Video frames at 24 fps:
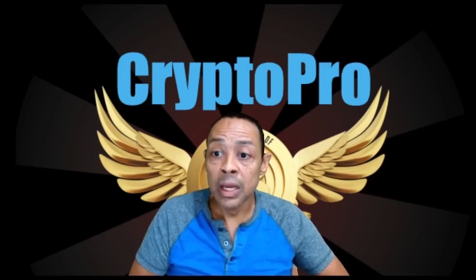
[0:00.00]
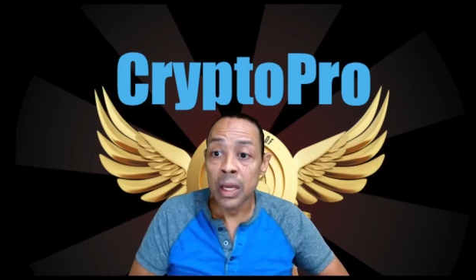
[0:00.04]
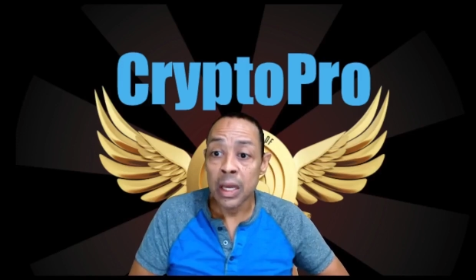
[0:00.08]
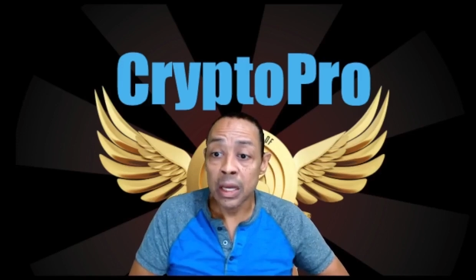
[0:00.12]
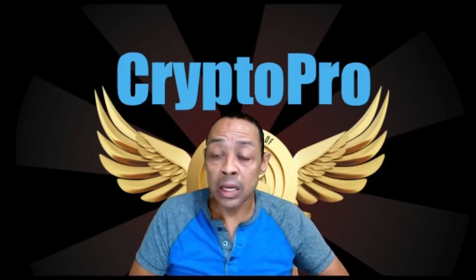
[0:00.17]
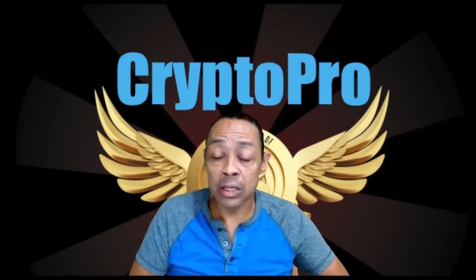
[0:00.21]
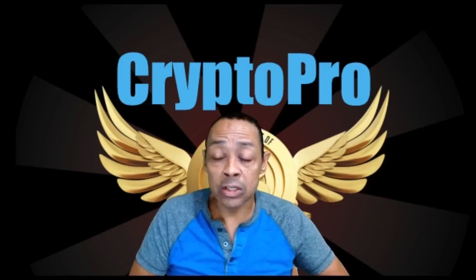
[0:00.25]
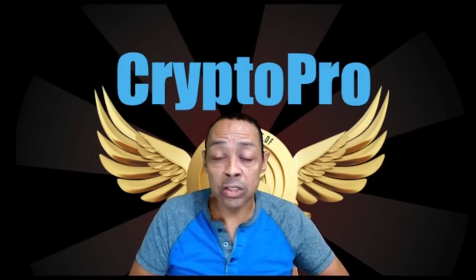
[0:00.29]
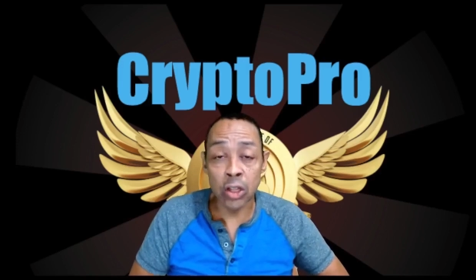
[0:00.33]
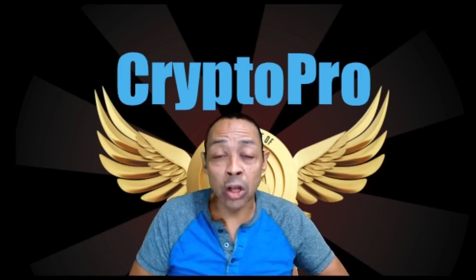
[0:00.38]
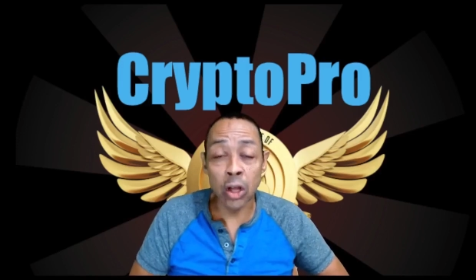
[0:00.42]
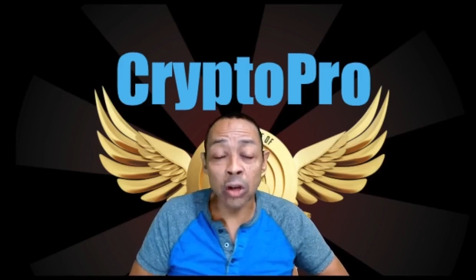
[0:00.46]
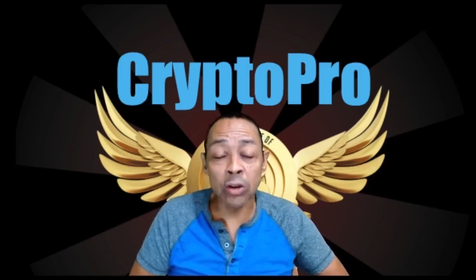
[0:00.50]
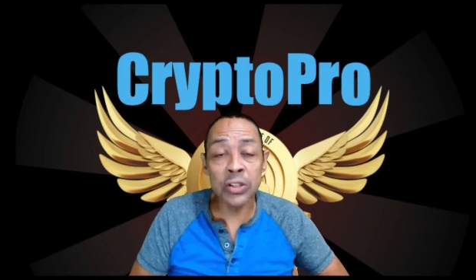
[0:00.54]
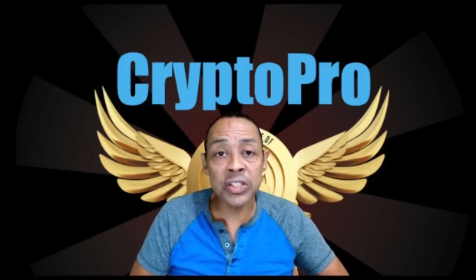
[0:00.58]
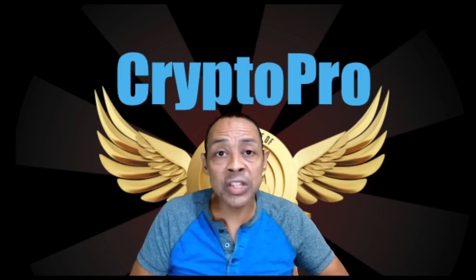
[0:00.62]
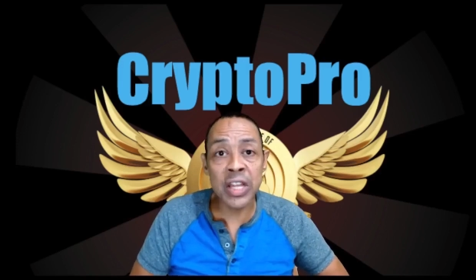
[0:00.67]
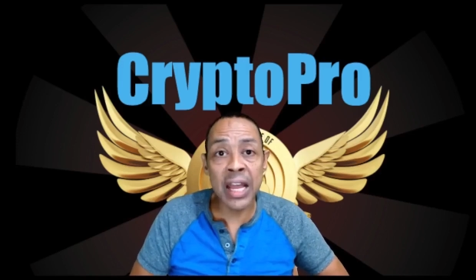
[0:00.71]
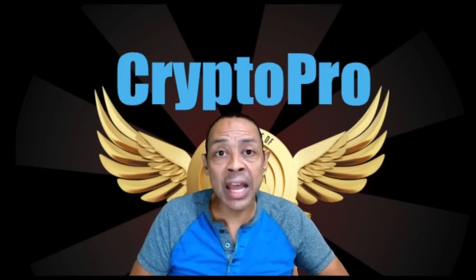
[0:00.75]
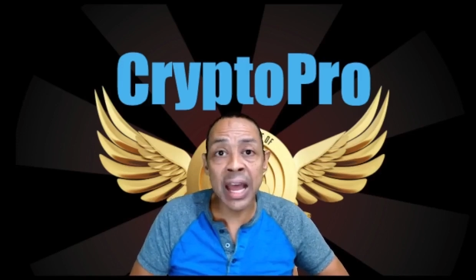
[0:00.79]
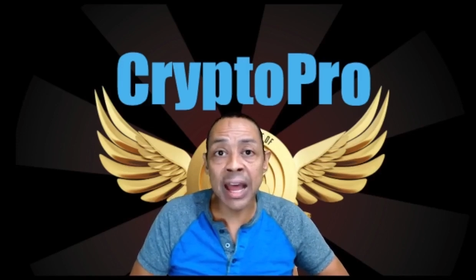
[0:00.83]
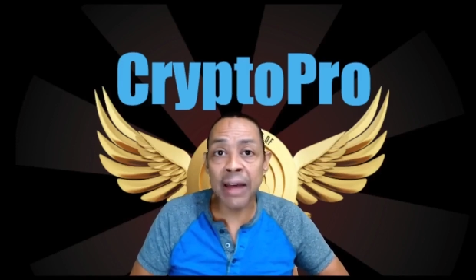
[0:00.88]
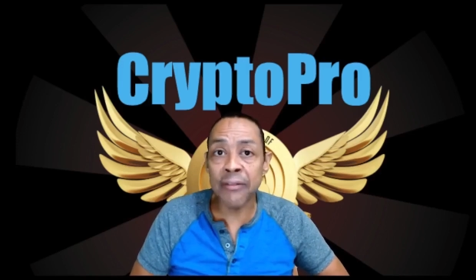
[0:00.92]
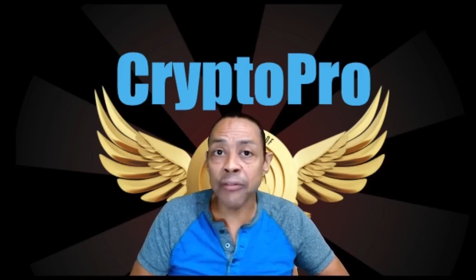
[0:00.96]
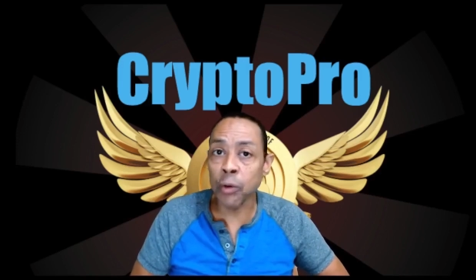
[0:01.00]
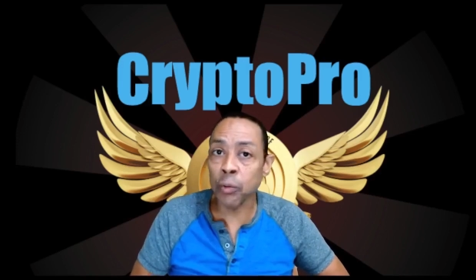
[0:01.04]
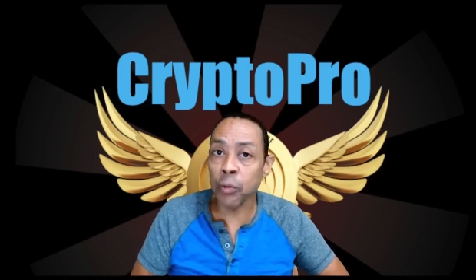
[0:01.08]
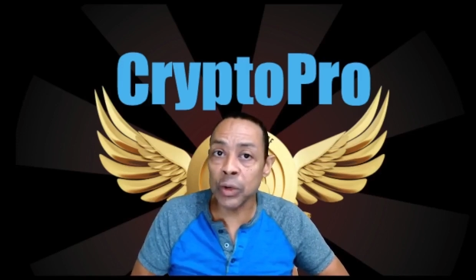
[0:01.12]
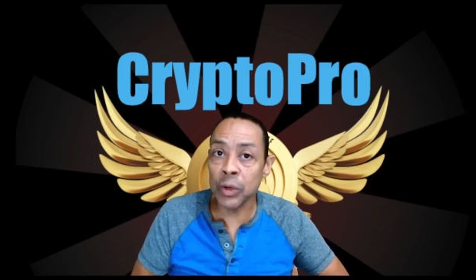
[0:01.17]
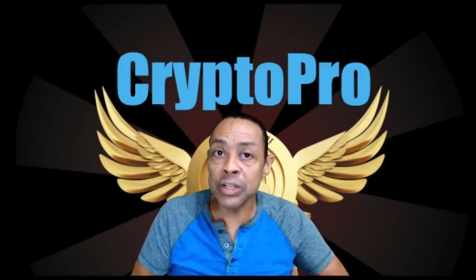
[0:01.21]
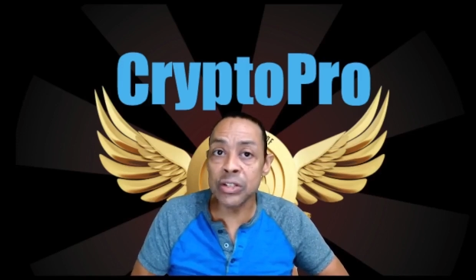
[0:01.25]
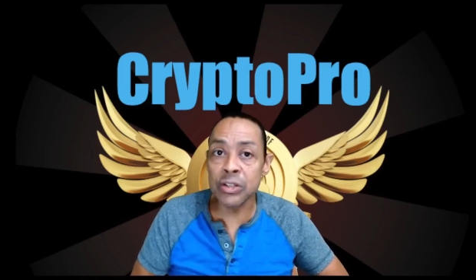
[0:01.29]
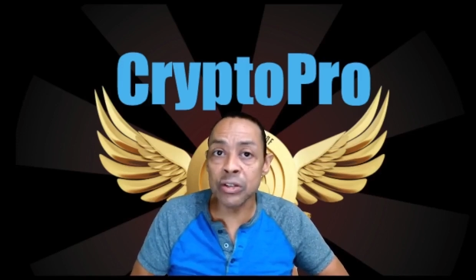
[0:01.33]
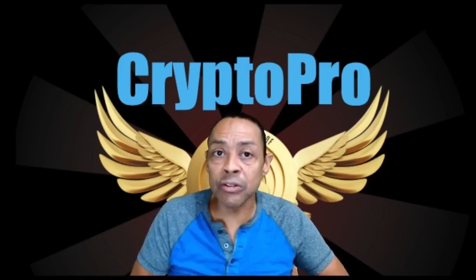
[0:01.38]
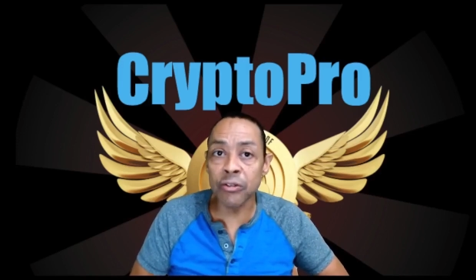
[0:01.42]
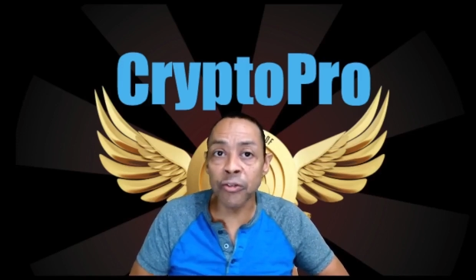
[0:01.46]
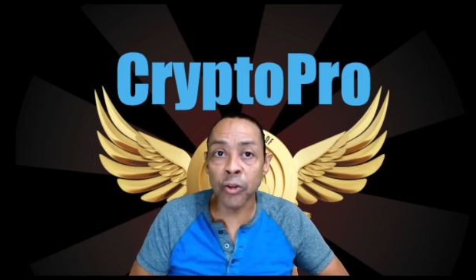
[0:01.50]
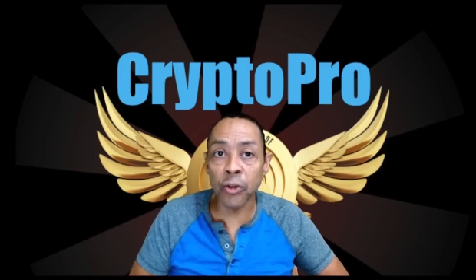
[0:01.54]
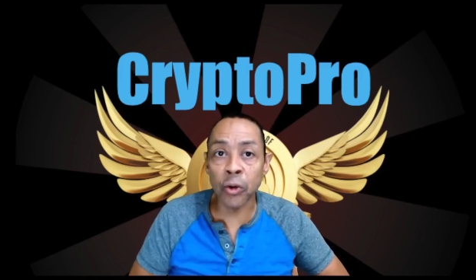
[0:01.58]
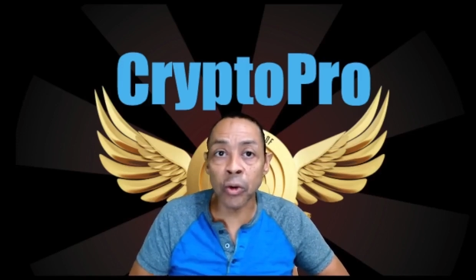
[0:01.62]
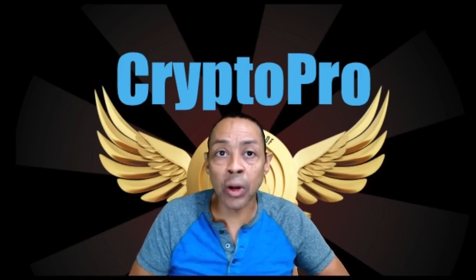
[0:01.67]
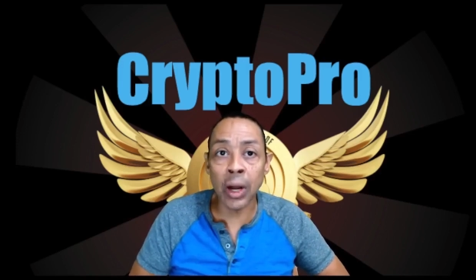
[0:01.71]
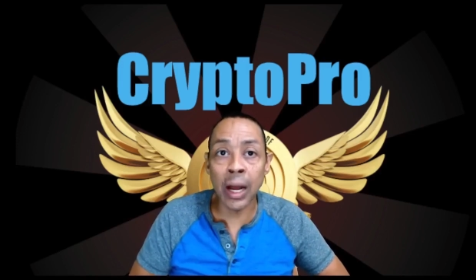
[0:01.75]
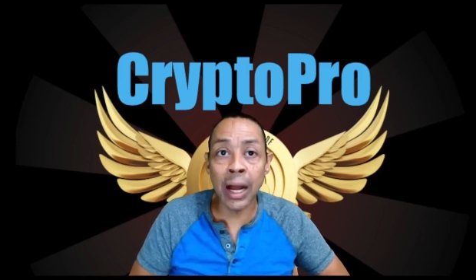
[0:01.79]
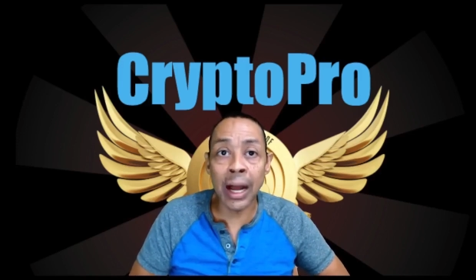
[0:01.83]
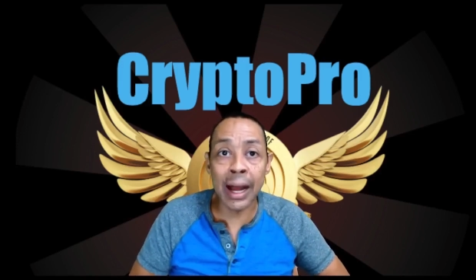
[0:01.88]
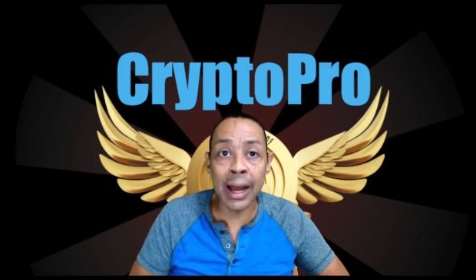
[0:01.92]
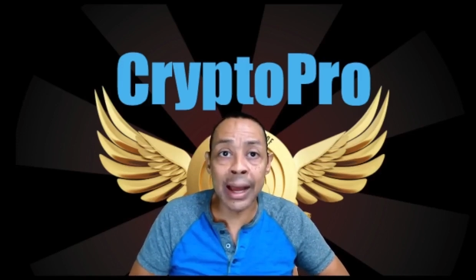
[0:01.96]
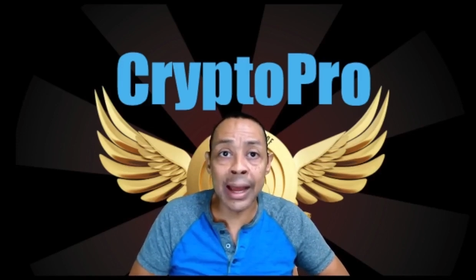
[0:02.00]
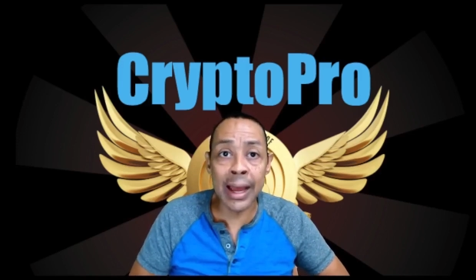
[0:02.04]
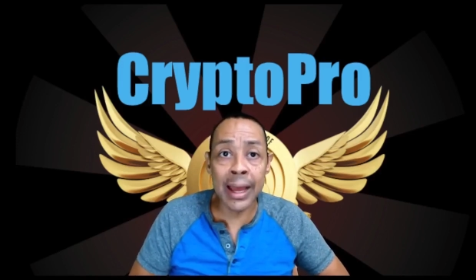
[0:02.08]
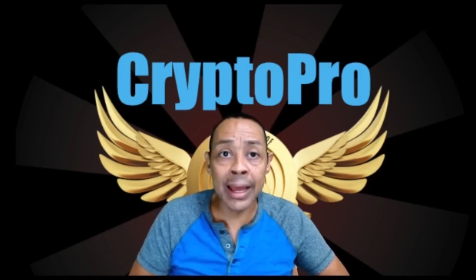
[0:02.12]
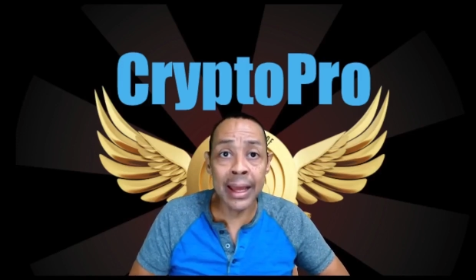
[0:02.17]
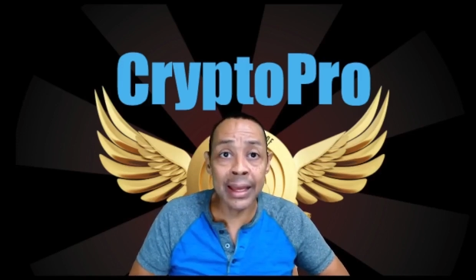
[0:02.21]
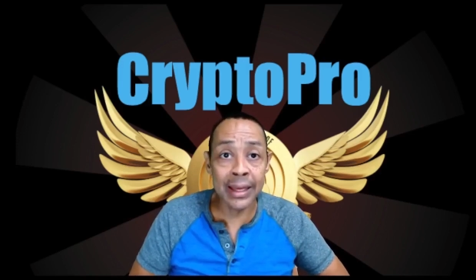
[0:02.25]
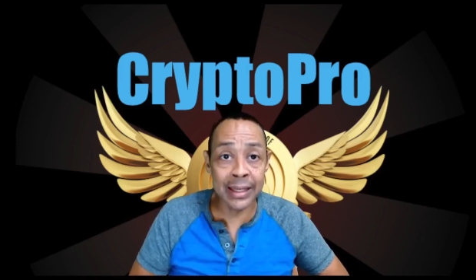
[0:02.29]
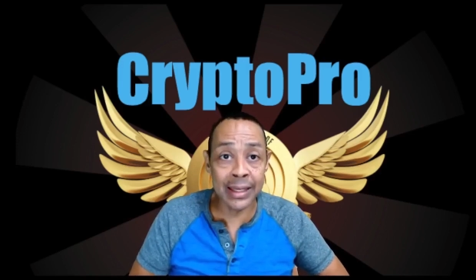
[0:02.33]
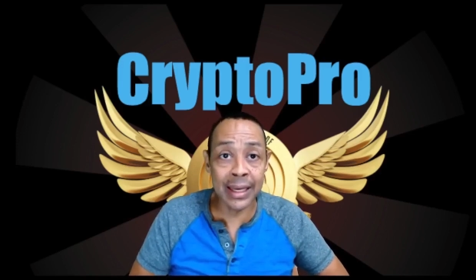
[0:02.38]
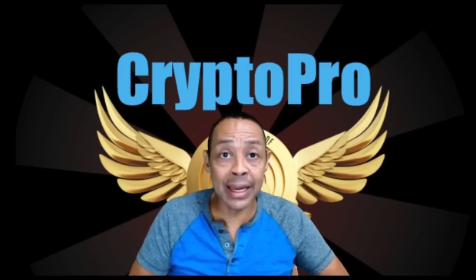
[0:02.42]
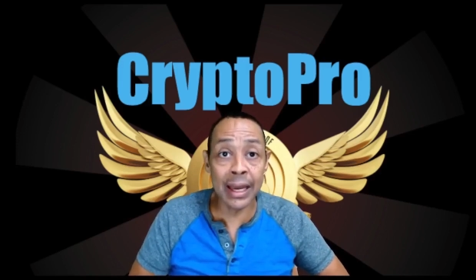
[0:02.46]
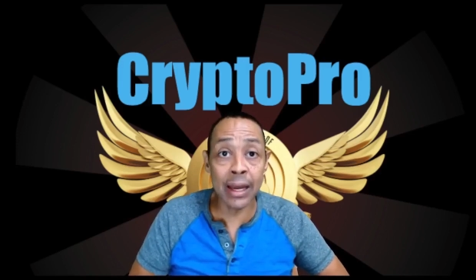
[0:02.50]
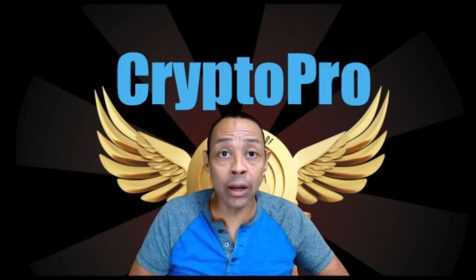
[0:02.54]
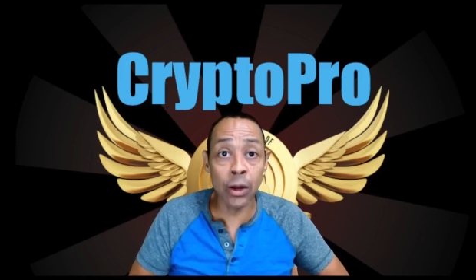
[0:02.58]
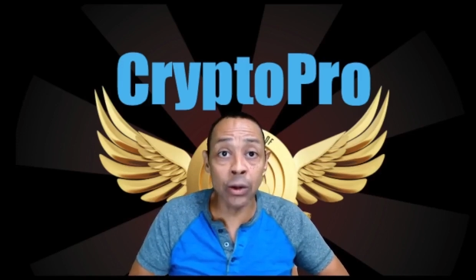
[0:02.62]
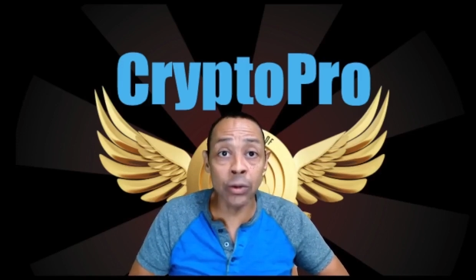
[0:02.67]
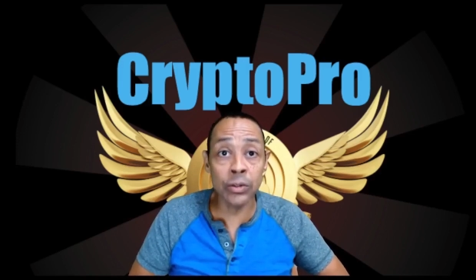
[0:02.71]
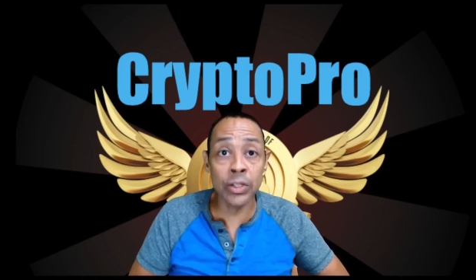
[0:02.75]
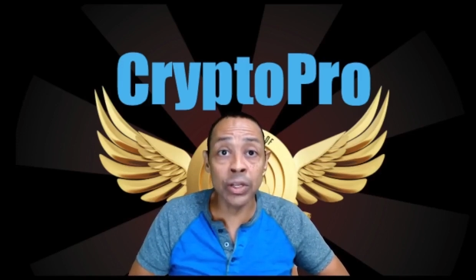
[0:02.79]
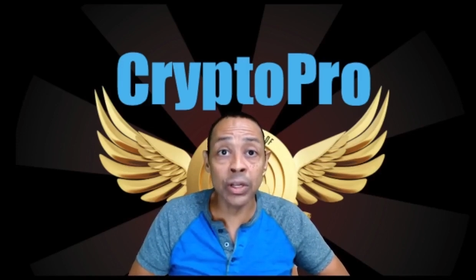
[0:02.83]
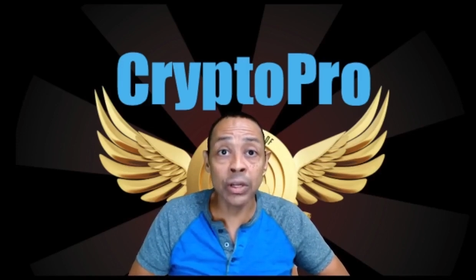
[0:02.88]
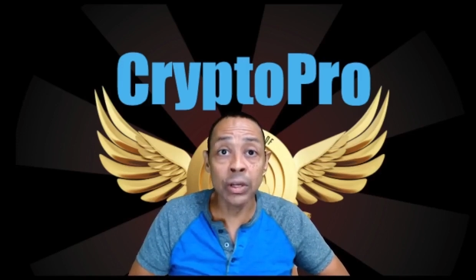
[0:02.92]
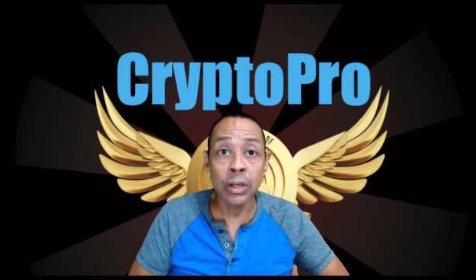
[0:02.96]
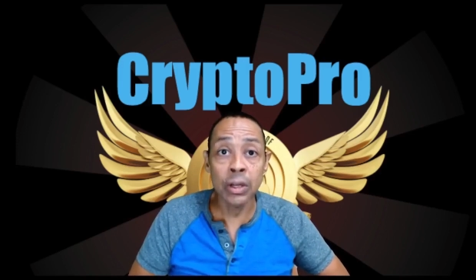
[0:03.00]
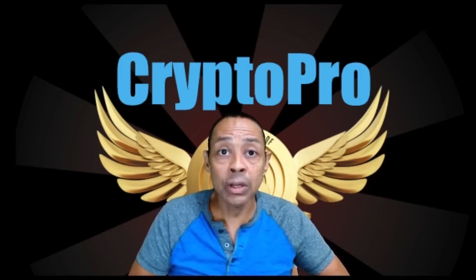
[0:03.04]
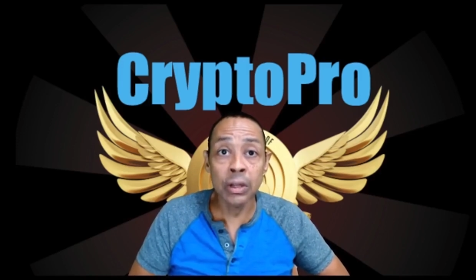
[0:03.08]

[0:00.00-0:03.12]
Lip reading: As long as they have a reason for a high count,